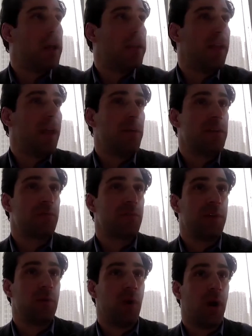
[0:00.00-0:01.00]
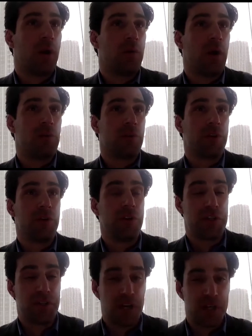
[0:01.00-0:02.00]
that was really our recruiting
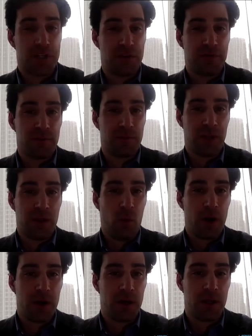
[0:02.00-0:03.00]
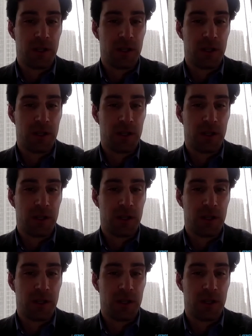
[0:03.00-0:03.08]
strategy from day one